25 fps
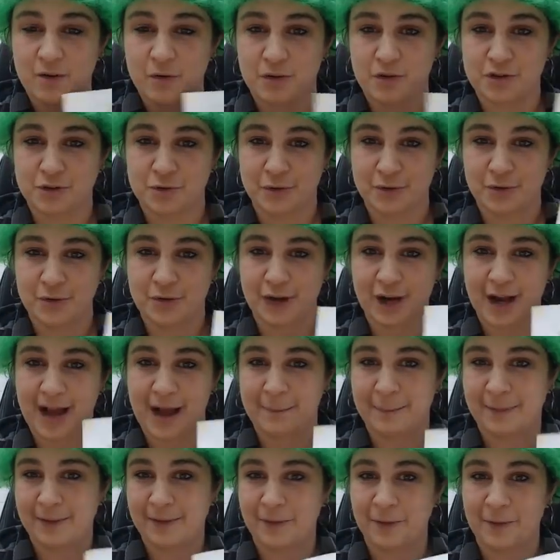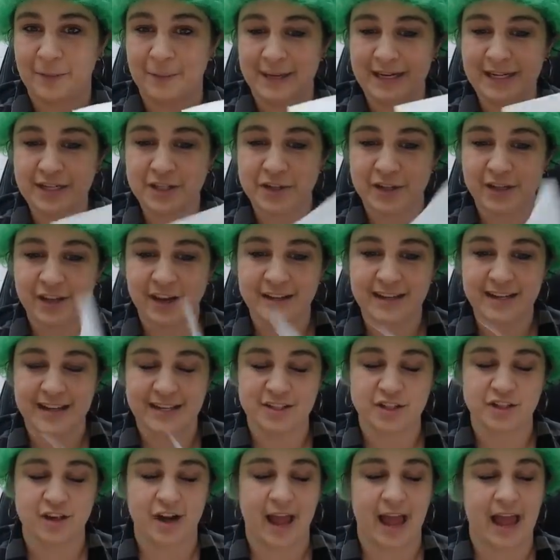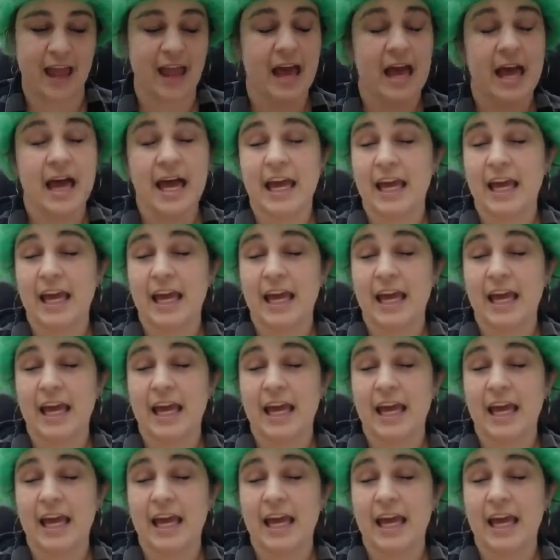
or drew your happy little money tree on yesterday.